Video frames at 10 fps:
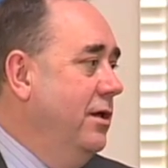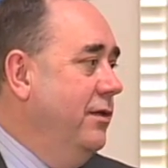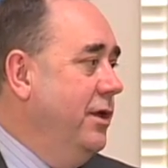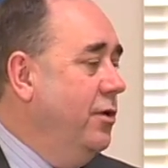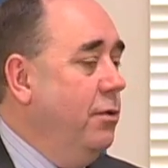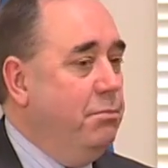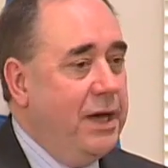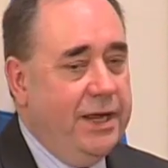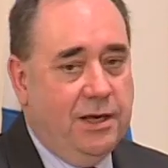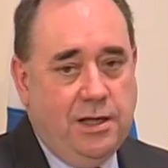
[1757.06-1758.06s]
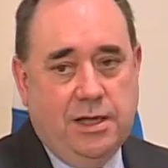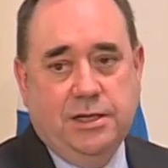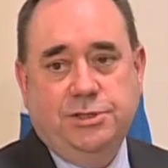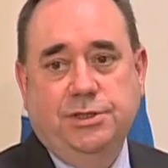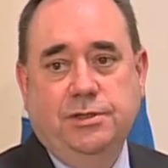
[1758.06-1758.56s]
They're not, by and
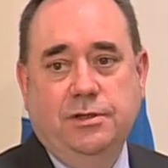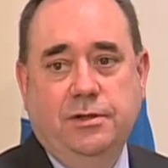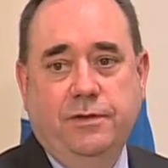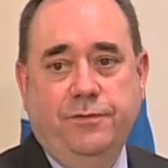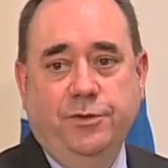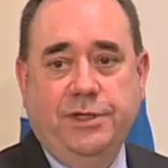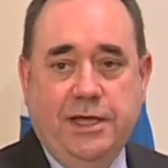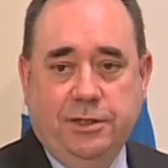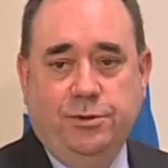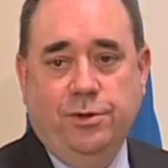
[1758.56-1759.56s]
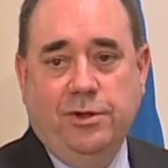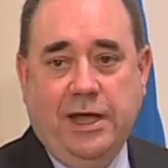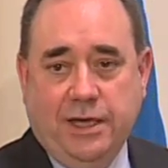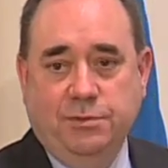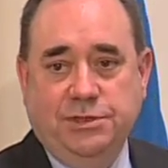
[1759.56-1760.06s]
large, through territorial
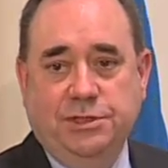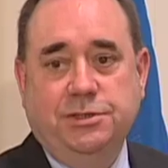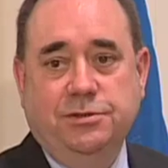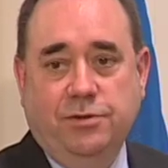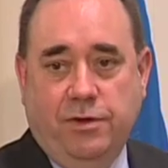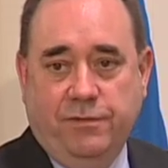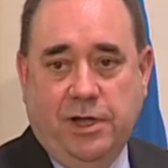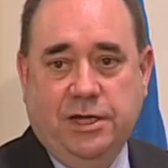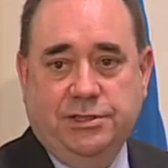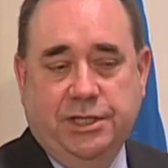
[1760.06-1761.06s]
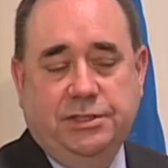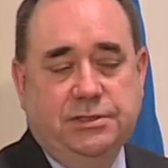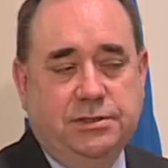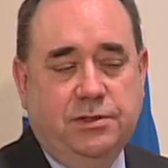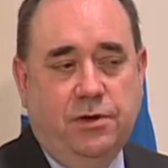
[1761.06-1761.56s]
acquisition of large
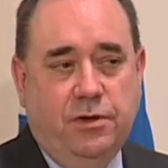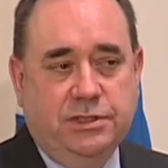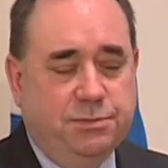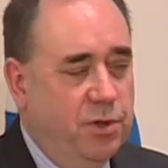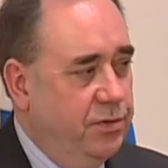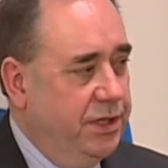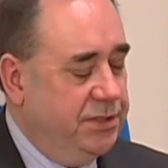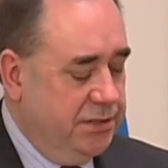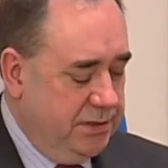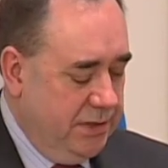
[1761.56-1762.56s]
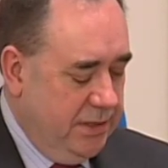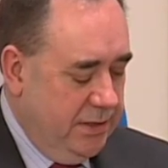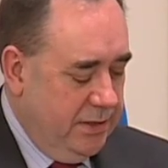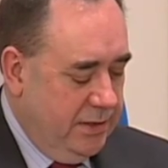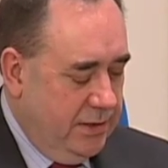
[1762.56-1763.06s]
nations on small nations.
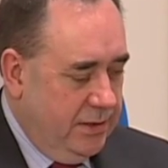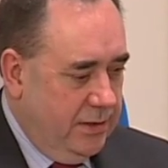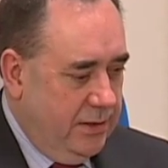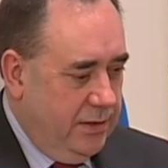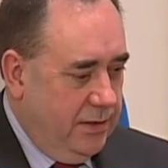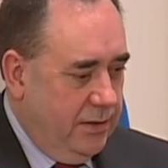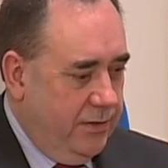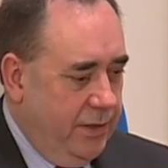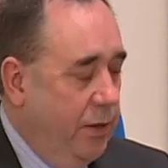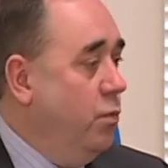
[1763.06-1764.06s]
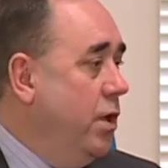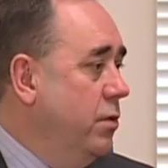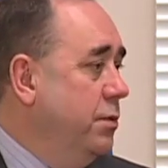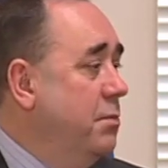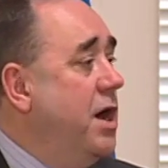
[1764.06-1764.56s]
The
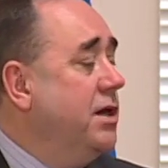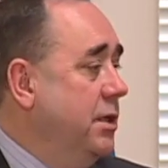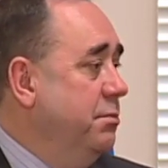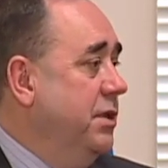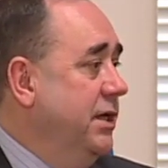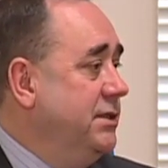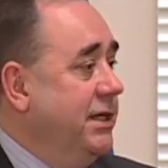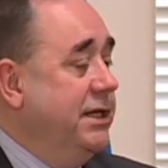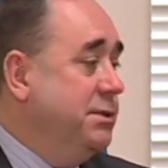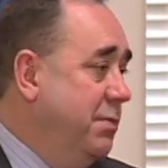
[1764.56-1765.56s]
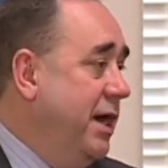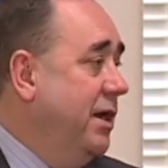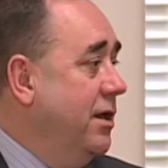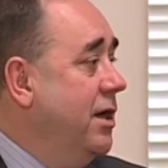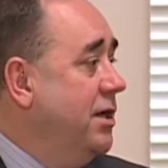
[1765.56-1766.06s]
world marketplace is, by
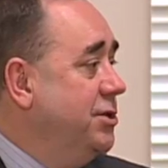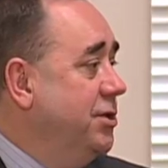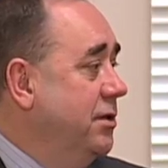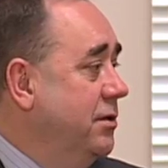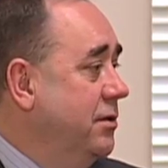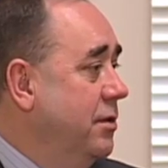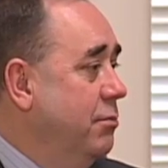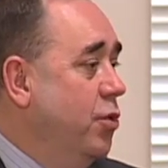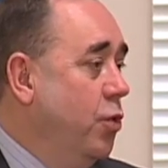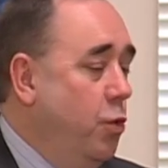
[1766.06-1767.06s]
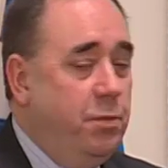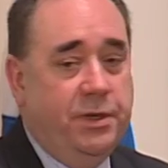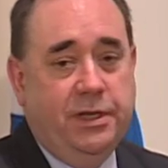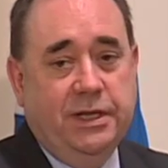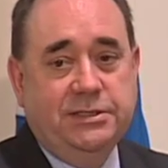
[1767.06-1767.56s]
and large, more
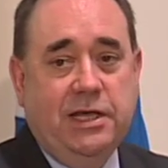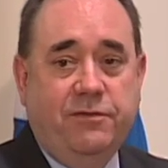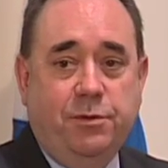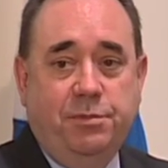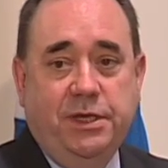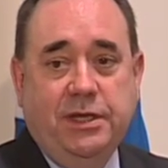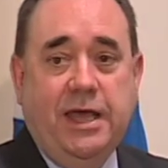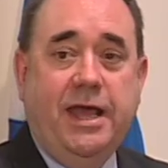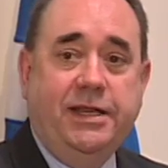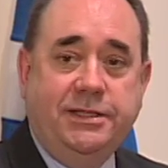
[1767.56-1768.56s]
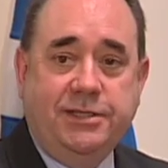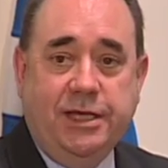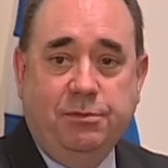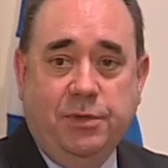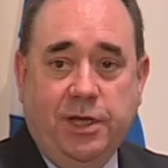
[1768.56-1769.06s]
open than it's ever been at any
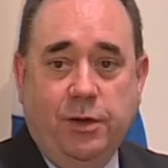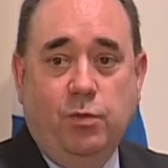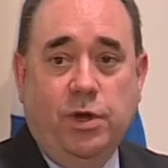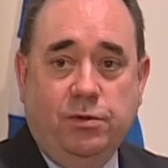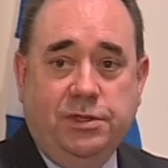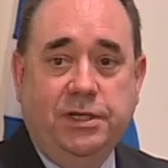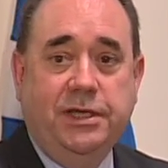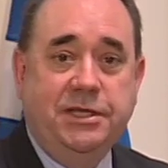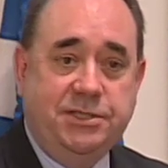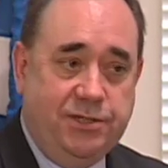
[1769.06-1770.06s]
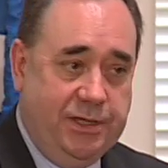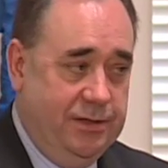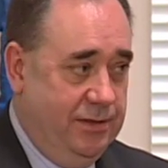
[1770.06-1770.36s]
time in world history.